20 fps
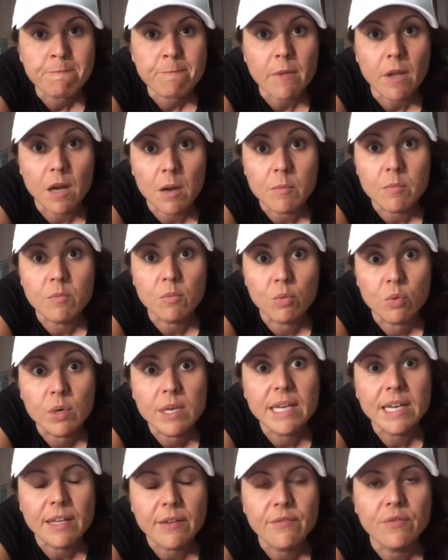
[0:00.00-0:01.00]
I'm
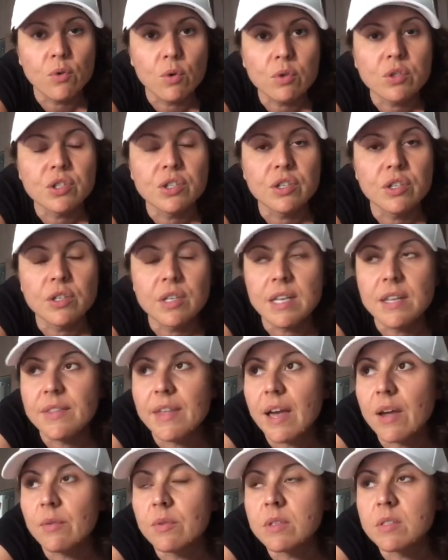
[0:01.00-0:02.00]
really fortunate in
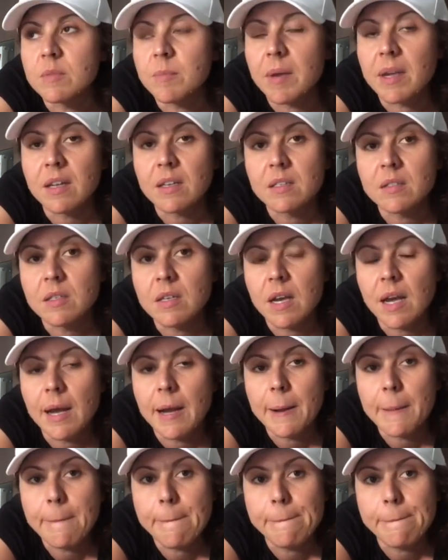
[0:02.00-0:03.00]
that respect.
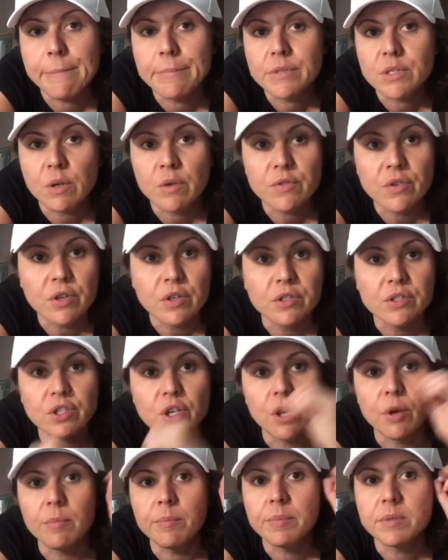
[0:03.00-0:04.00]
So I've got a
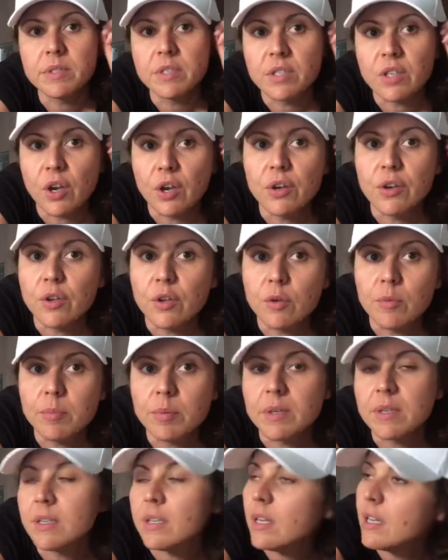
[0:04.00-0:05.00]
job to go to,
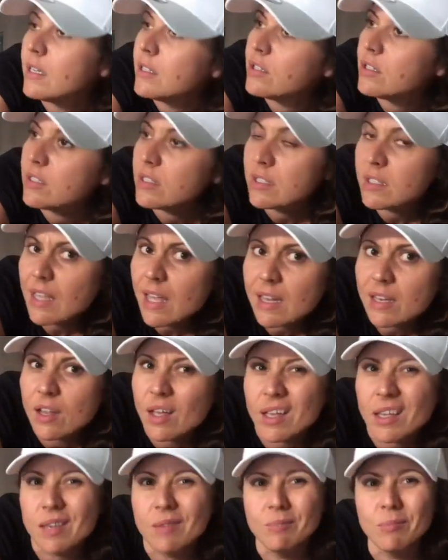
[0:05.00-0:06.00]
but it's just that
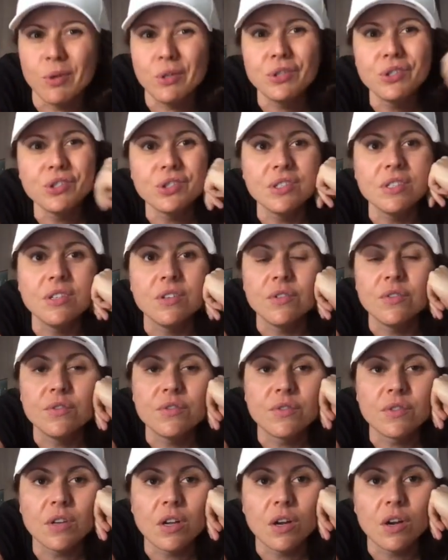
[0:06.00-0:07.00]
like emotion
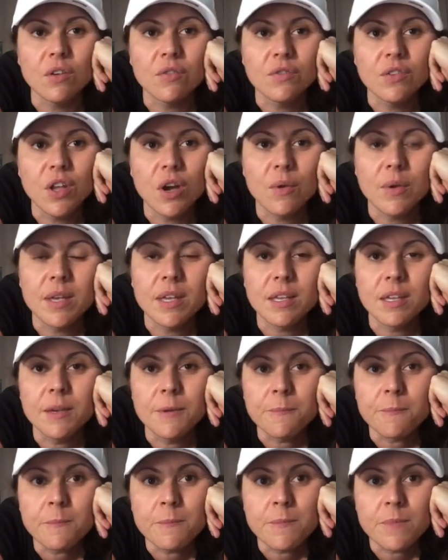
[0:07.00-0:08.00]
of knowing
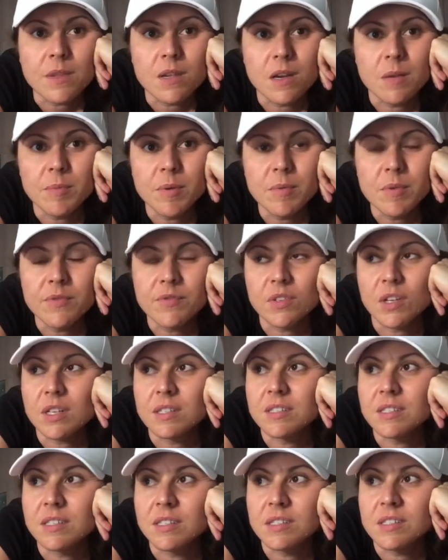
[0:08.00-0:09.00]
I've been with
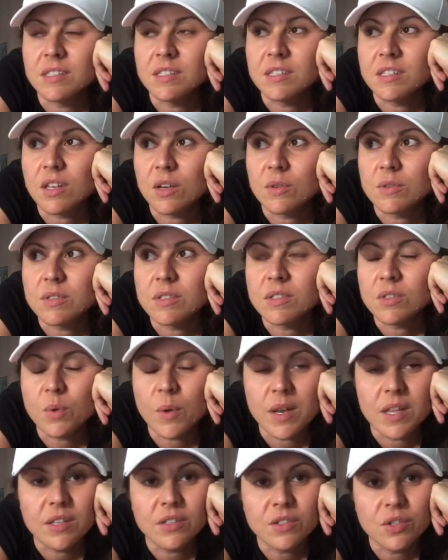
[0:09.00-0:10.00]
Flight Centre since I was
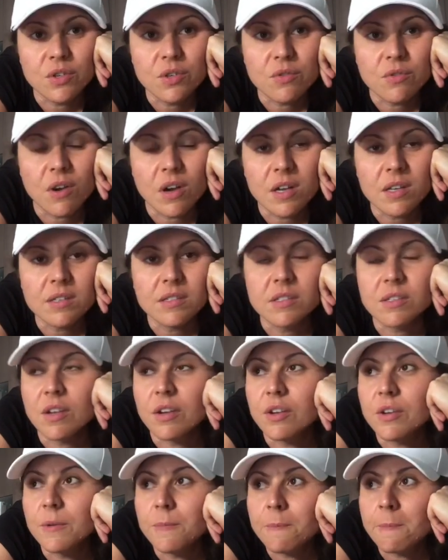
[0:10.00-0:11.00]
22, right?
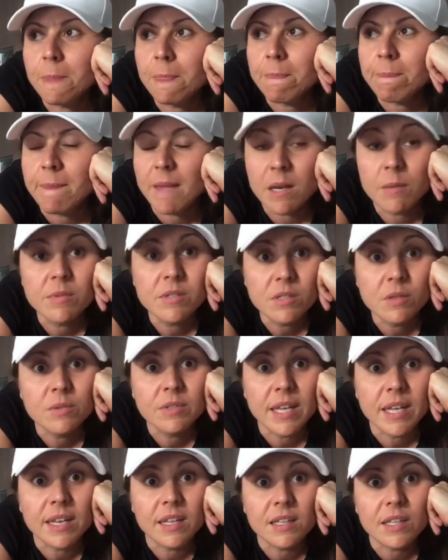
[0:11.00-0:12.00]
So, and I'm still
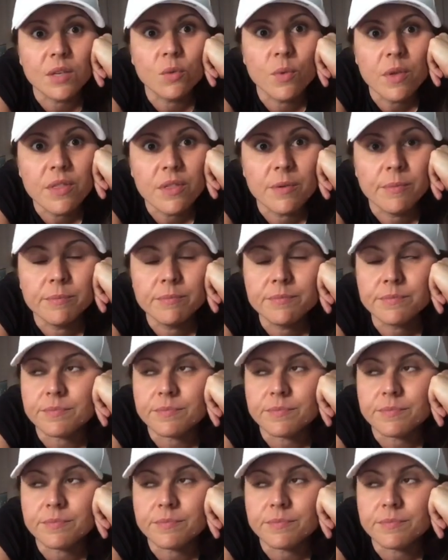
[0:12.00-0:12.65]
technically with them.